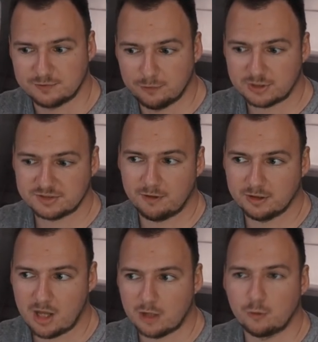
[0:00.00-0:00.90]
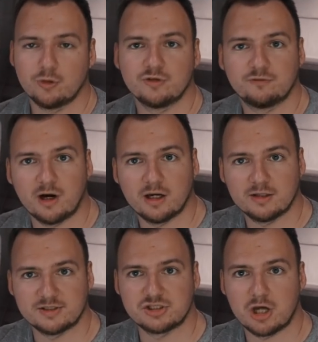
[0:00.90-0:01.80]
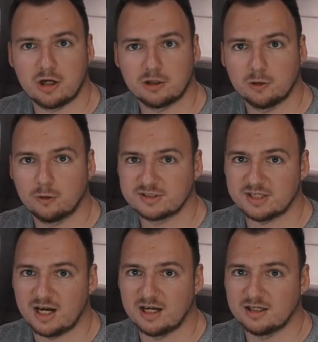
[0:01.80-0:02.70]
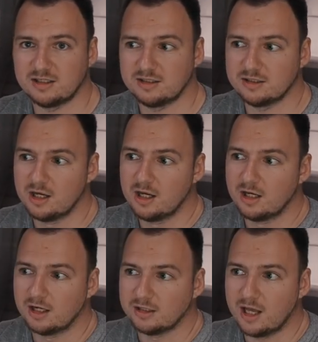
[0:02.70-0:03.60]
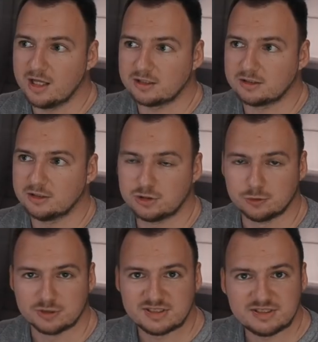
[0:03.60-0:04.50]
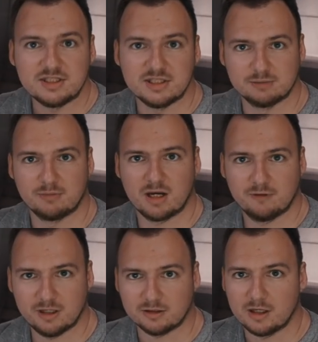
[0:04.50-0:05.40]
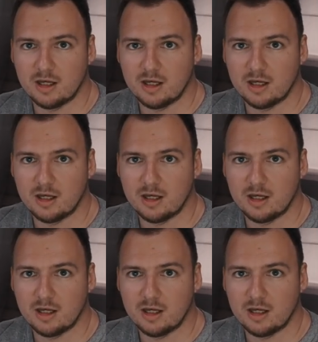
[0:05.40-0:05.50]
First one, I couldn't find the child locks I like to see in my van.